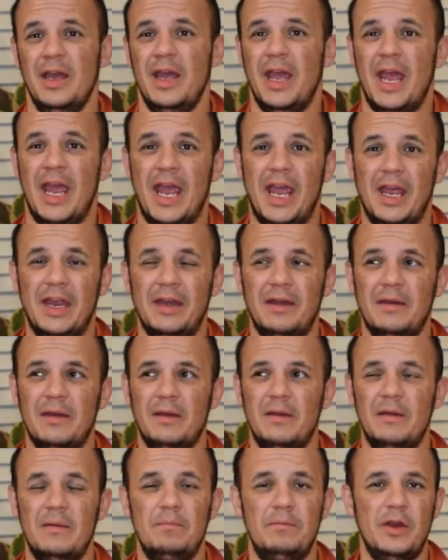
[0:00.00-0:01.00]
And
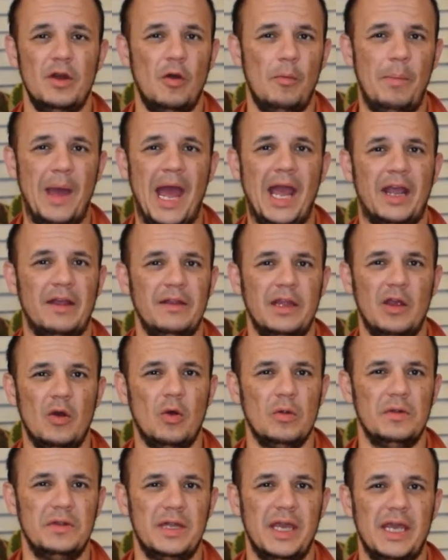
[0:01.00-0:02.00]
back in the
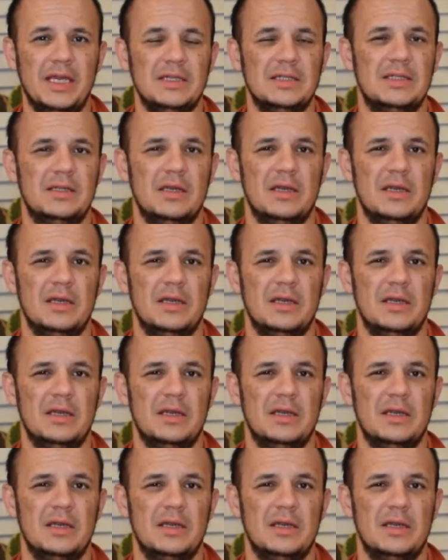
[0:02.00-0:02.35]
olden days,